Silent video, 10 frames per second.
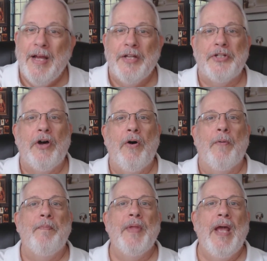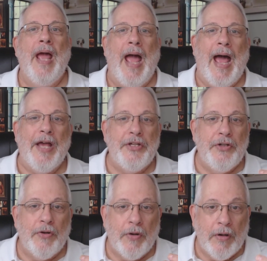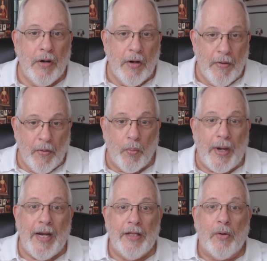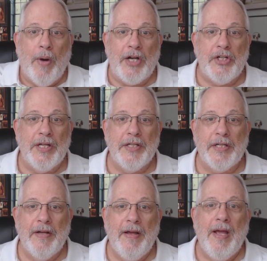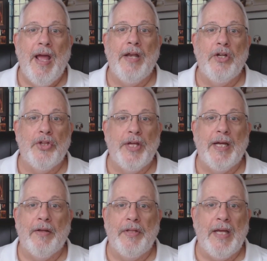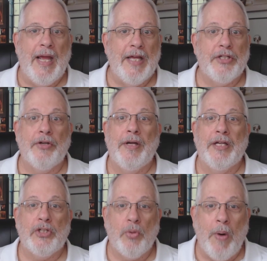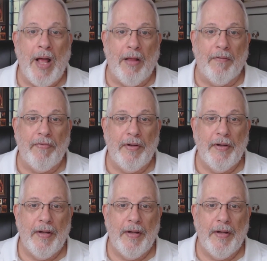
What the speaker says: So, as you're reading the questions and you think the answer is 12,